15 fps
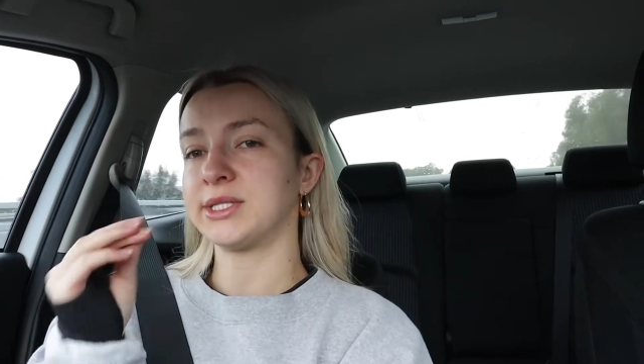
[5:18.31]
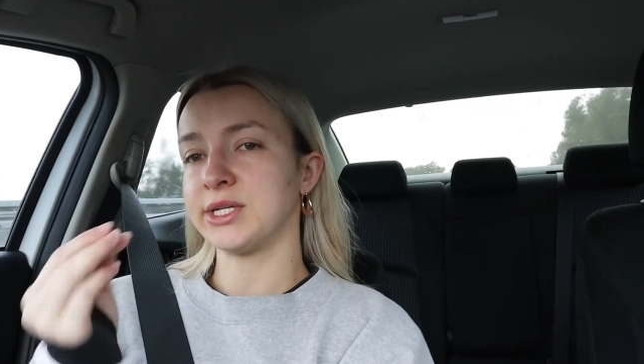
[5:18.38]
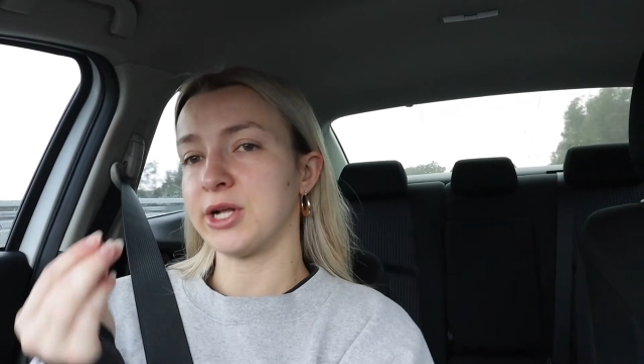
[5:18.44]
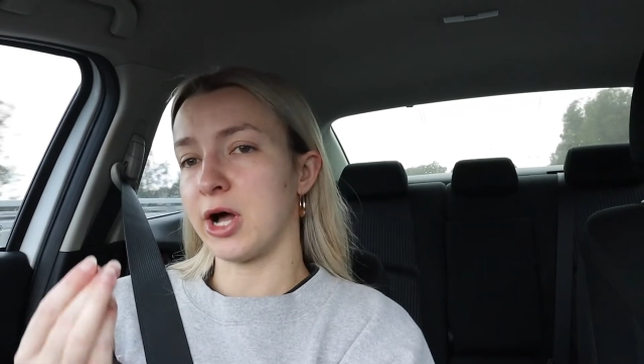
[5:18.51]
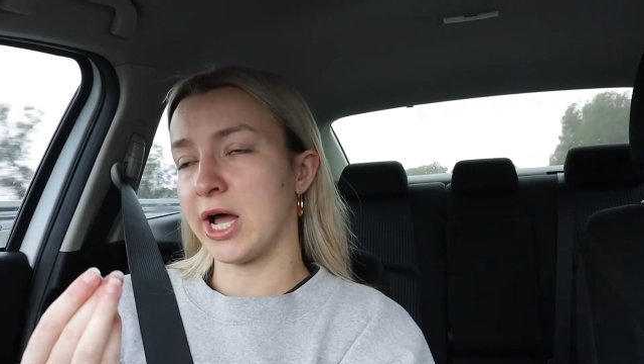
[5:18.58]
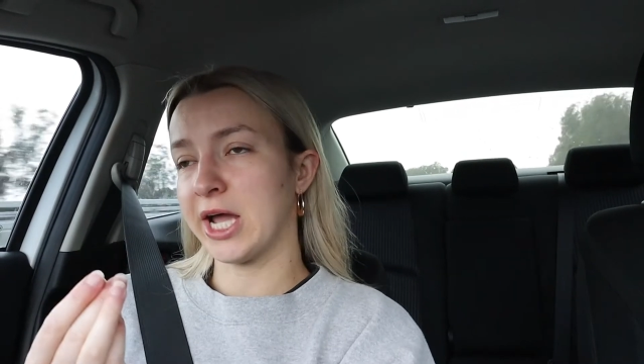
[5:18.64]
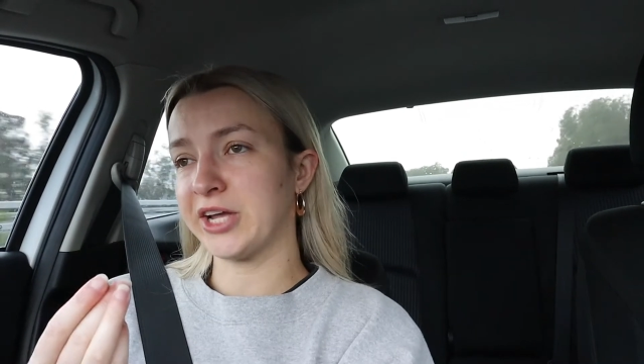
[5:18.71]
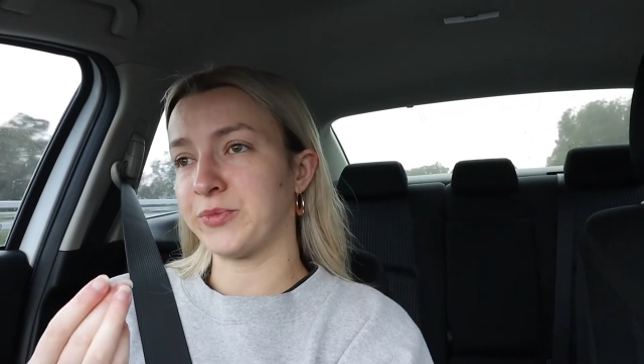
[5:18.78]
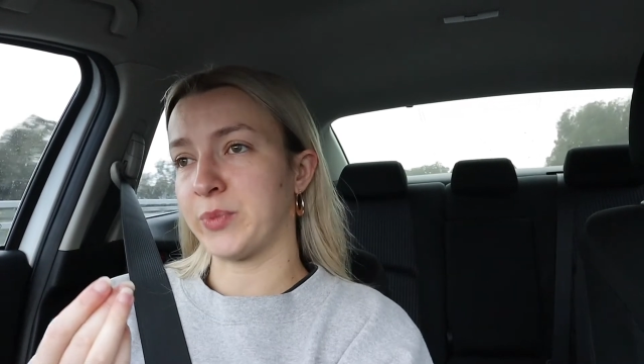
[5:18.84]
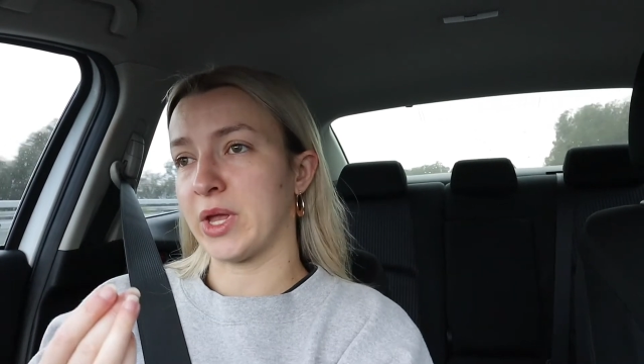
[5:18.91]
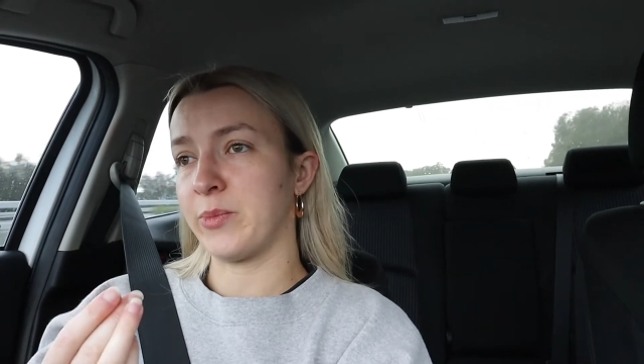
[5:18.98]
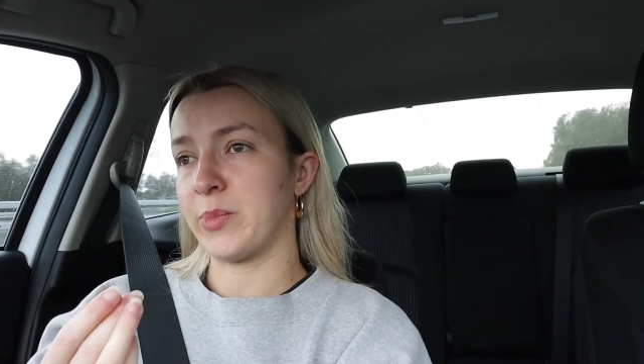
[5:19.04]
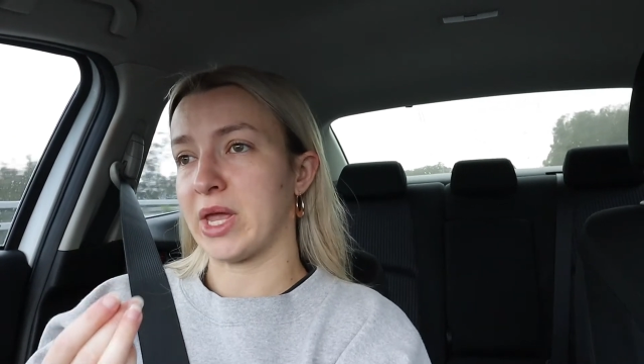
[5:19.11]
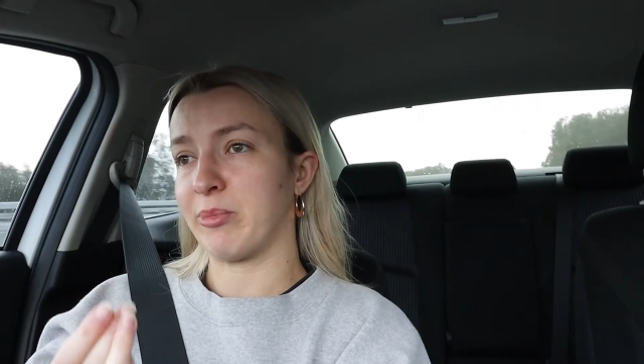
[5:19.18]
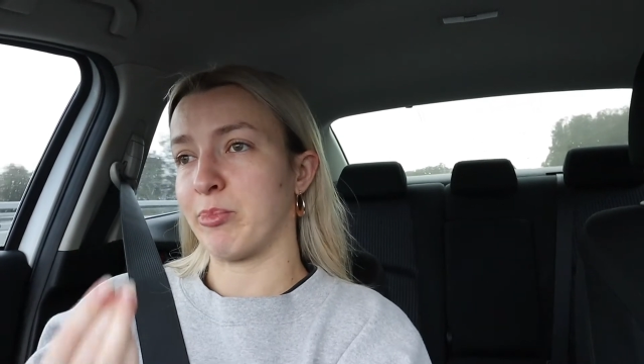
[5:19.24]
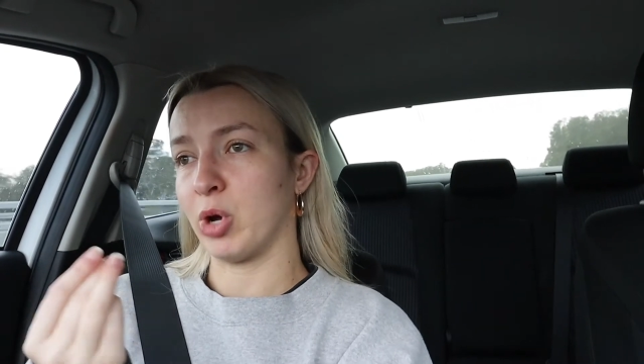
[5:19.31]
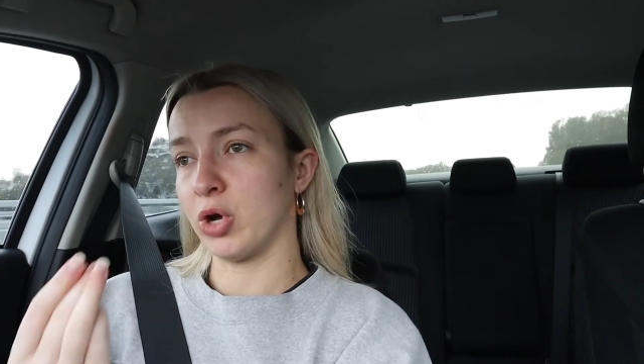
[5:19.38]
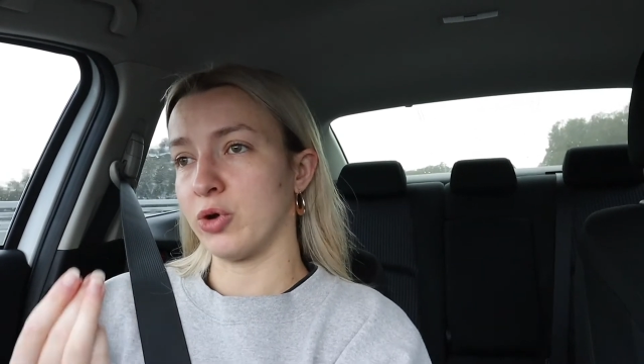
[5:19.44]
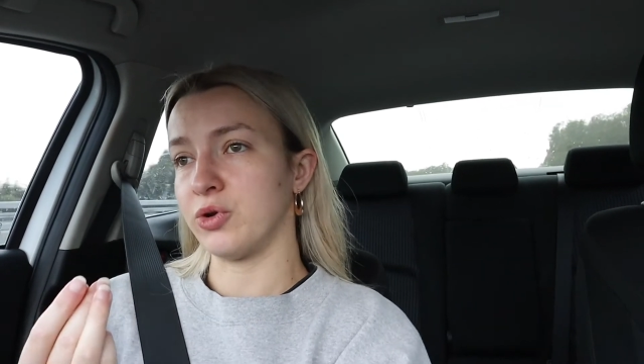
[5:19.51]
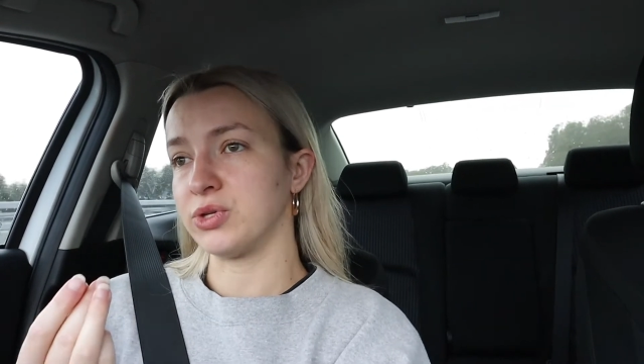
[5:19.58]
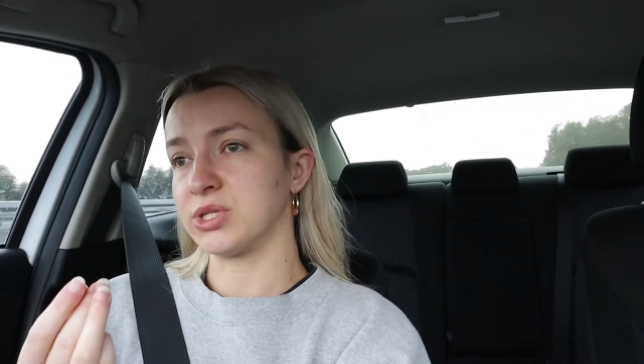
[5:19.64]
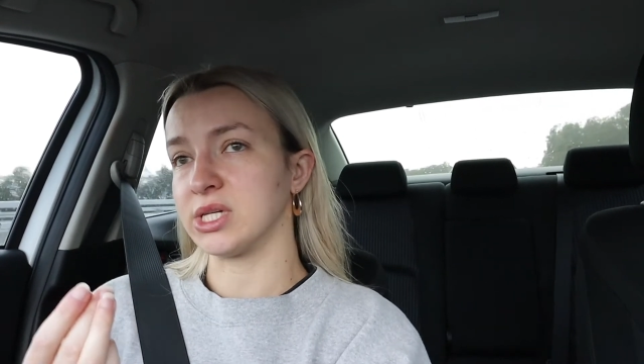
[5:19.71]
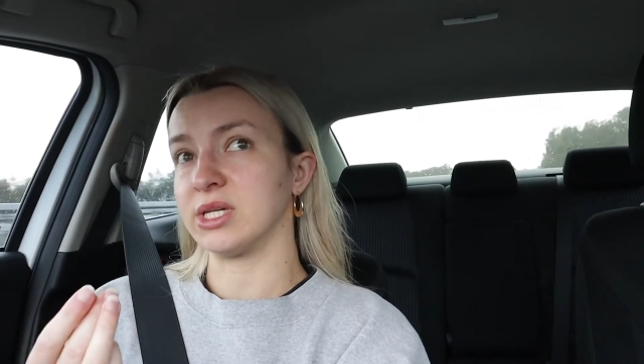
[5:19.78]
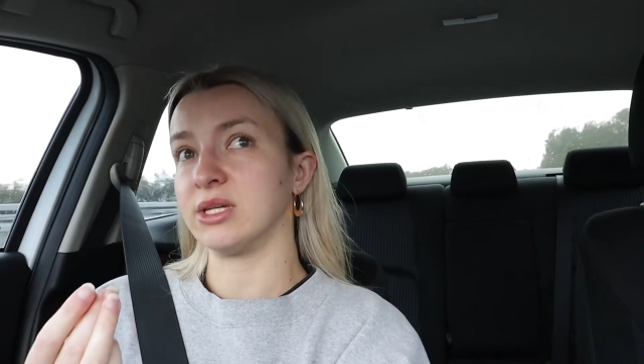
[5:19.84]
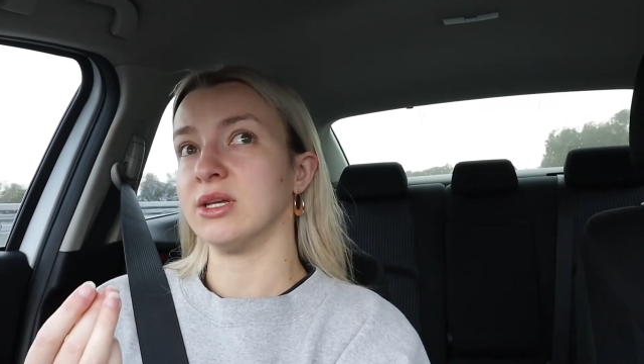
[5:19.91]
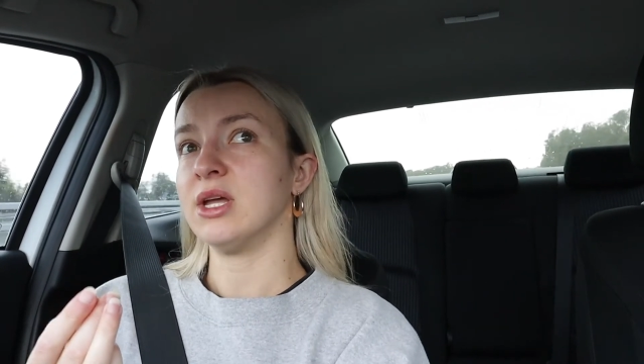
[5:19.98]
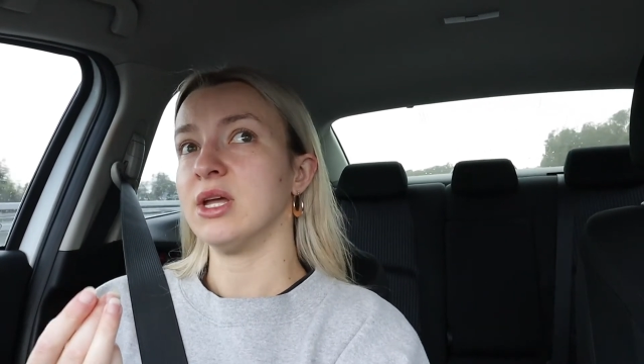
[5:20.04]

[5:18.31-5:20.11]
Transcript: in IFBB posing,